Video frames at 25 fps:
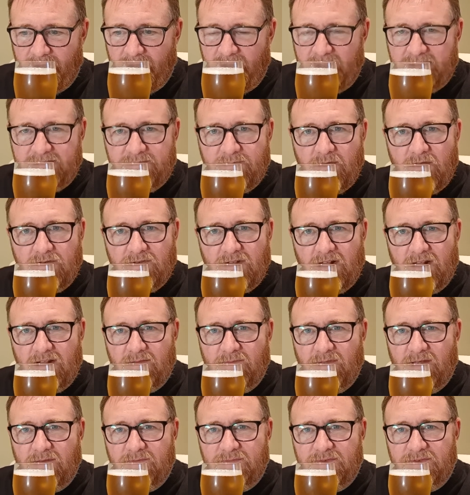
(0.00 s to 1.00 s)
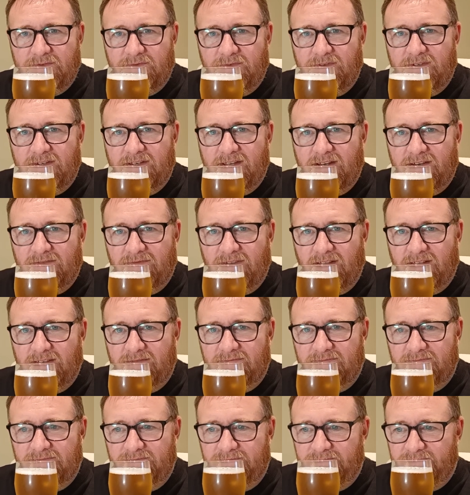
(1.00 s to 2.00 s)
It smells a little bit between kind of like
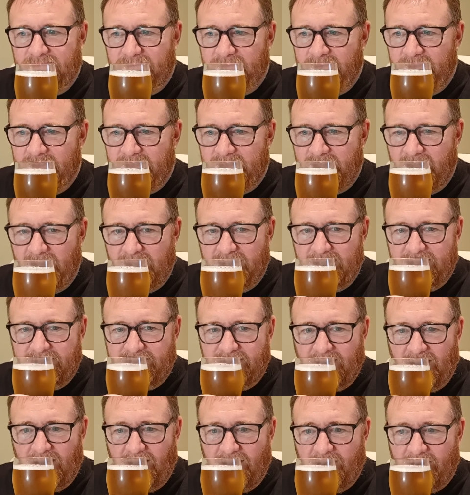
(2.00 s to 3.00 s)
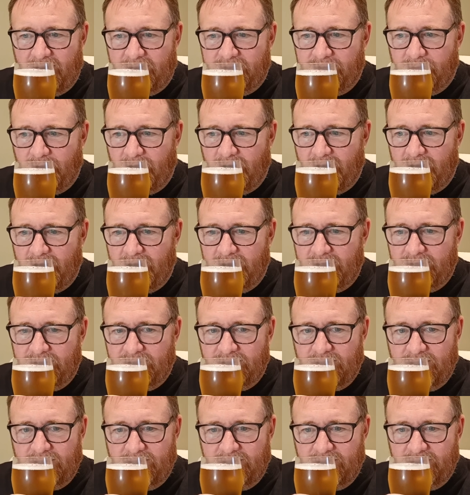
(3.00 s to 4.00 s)
slightly still
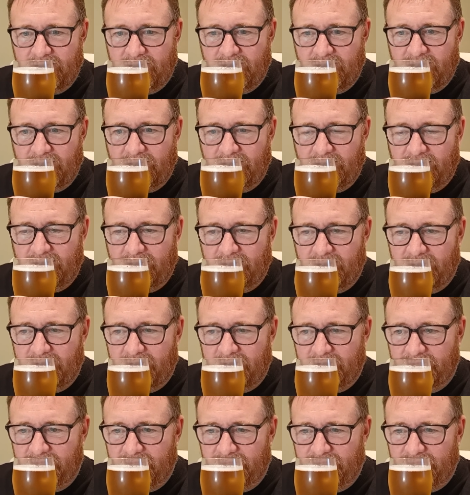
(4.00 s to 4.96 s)
Artoirish and uh,